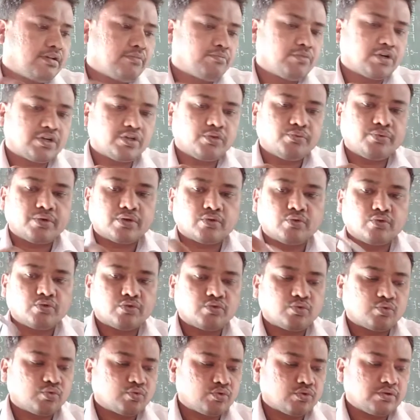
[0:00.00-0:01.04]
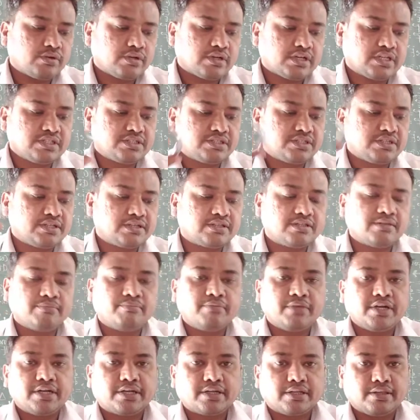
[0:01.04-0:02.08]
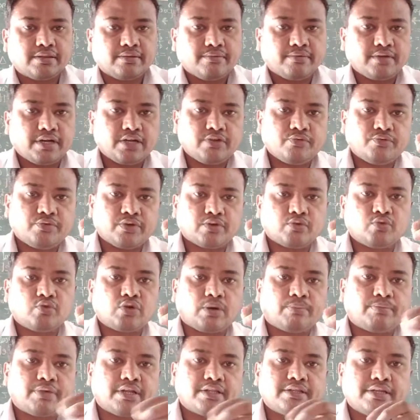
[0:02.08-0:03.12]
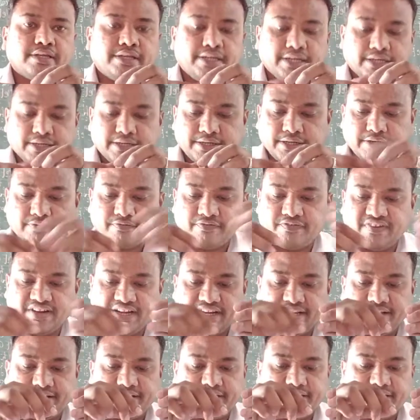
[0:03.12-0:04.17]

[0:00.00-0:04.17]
But if you are going to consider the metal and if you are going to apply the electric field